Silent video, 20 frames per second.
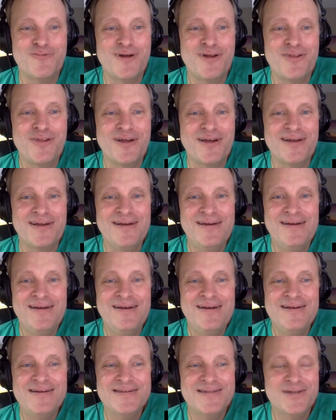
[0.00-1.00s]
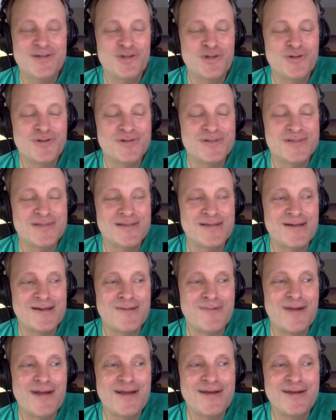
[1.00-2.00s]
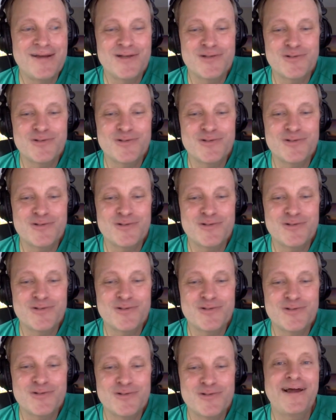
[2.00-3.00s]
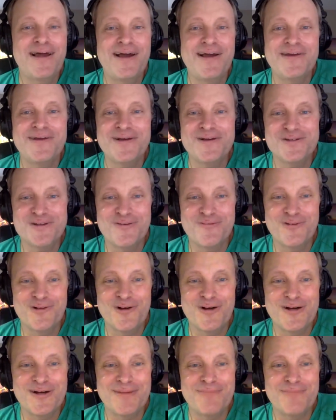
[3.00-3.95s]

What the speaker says: I think Sitchin's ideas I think my ideas are flawed.